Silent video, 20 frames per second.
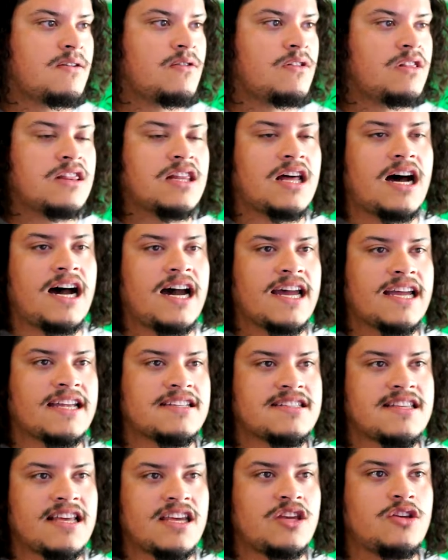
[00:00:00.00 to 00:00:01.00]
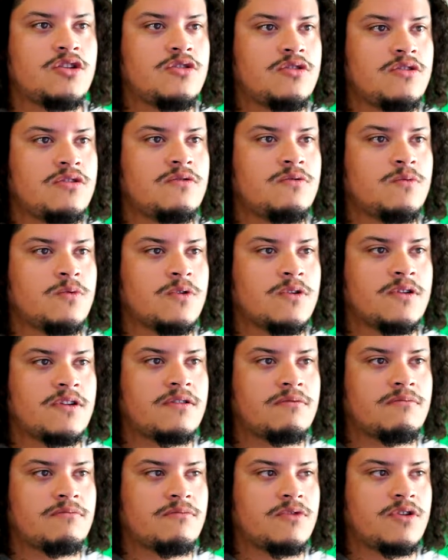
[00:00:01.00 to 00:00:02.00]
lines that you were
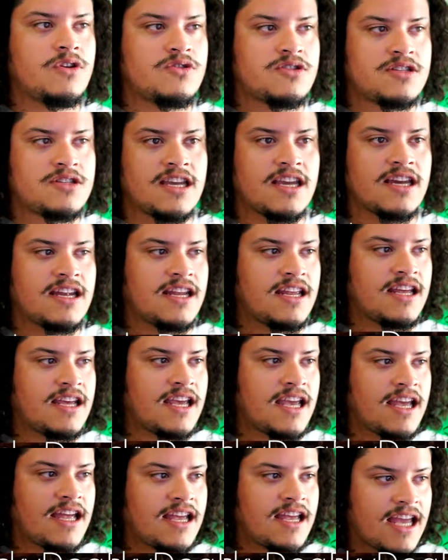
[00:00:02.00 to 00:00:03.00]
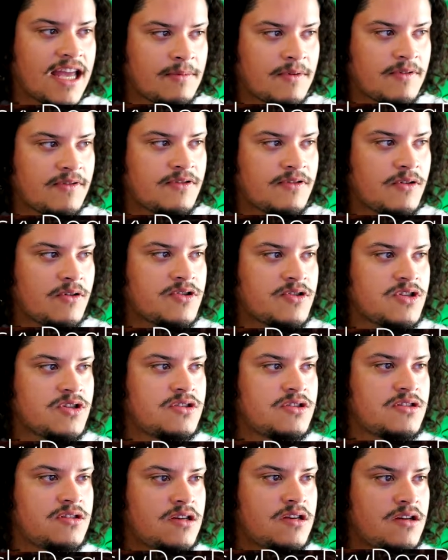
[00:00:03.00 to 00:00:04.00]
used to getting in Game of
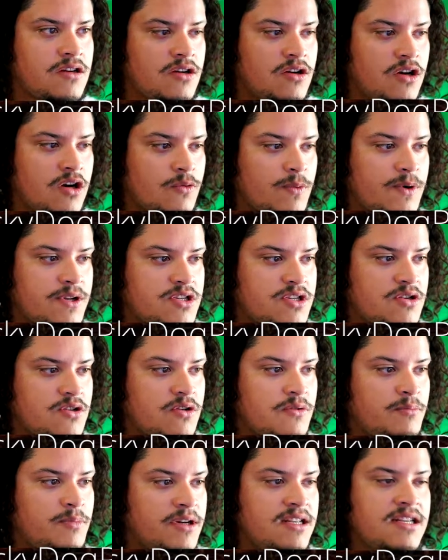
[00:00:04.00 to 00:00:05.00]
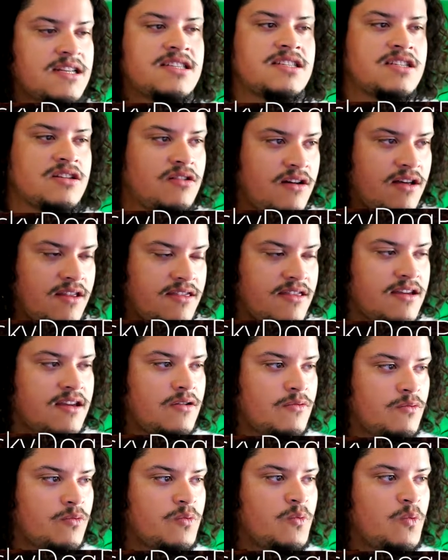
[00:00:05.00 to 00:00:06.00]
Thrones original, but it still I
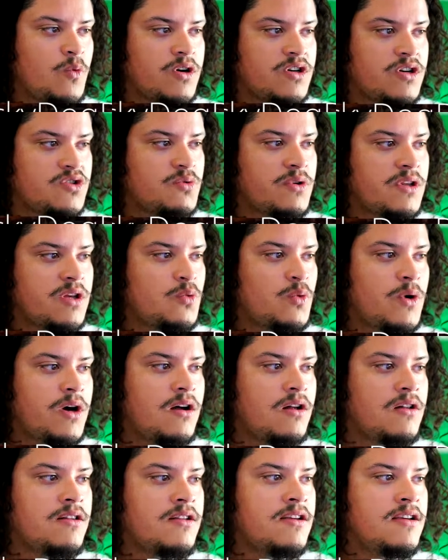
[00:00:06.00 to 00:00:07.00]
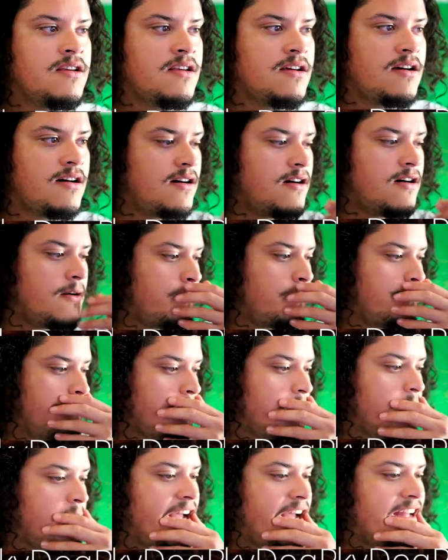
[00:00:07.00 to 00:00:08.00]
think works really well.
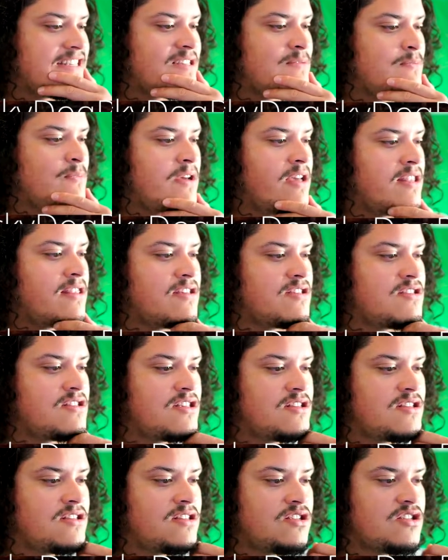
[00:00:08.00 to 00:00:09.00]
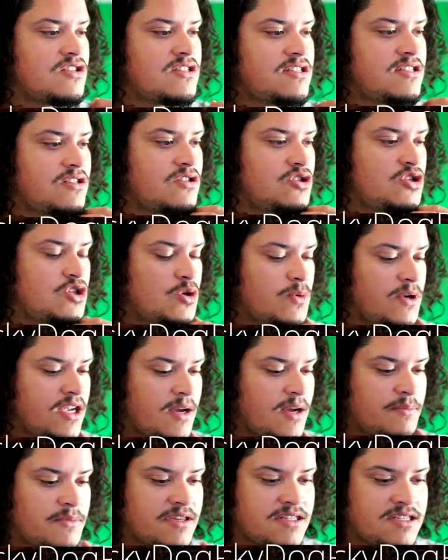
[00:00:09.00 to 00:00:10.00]
Matt Smith isn't just chewing
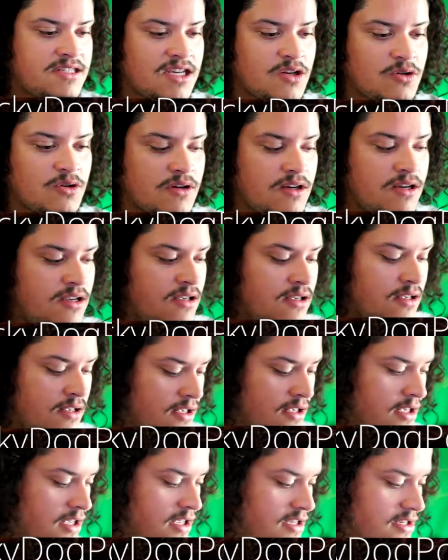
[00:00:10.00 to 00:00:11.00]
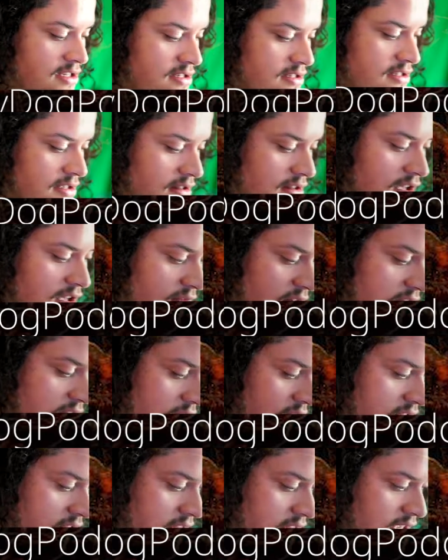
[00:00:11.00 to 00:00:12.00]
up the scenery; he's loving
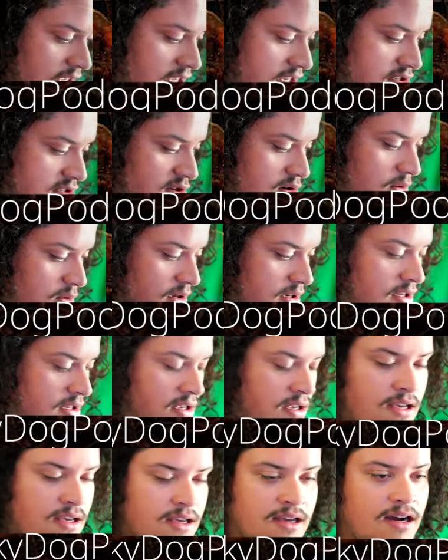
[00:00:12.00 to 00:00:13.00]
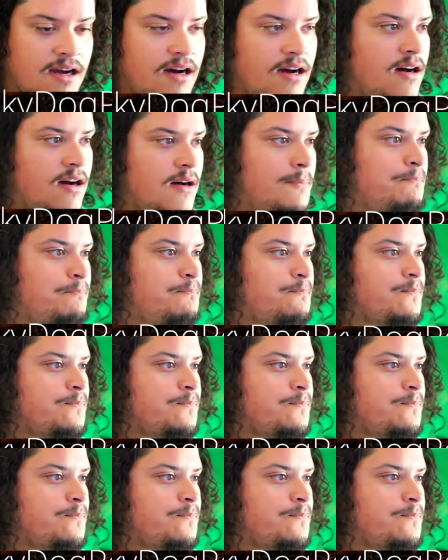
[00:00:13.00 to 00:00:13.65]
everything he's doing, um,